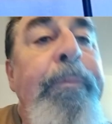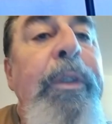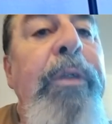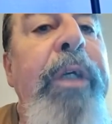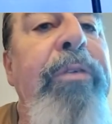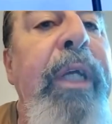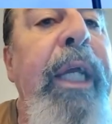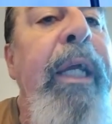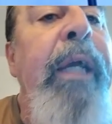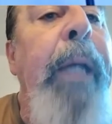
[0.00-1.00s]
So you
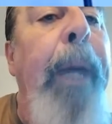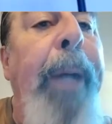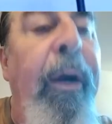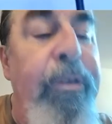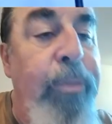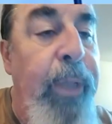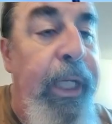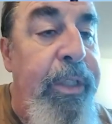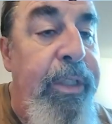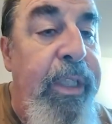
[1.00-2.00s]
see, yeah, power
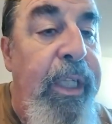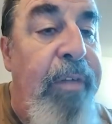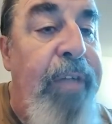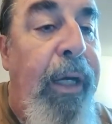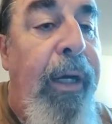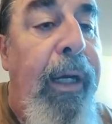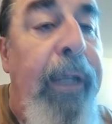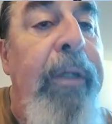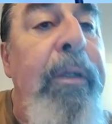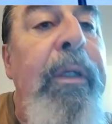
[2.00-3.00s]
switch, T F card,